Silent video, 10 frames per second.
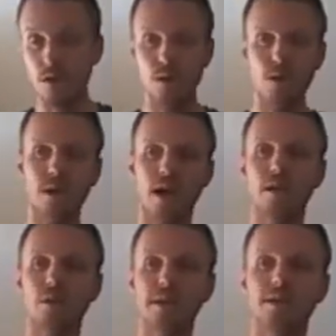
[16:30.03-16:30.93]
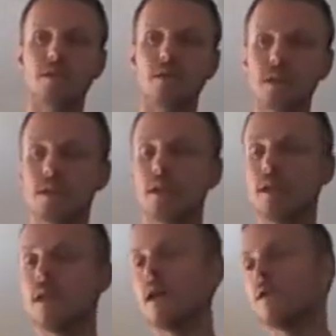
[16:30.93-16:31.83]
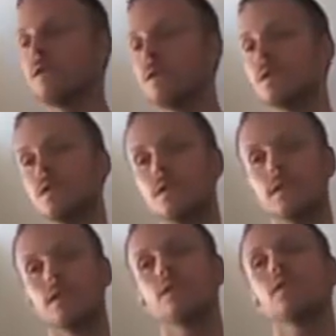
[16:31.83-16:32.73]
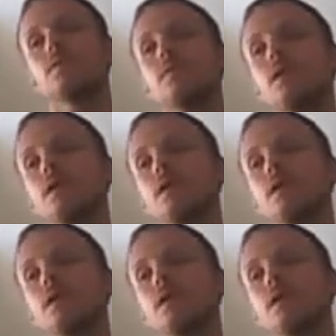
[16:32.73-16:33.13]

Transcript: Although there are other ways to do it. We do also use SQL.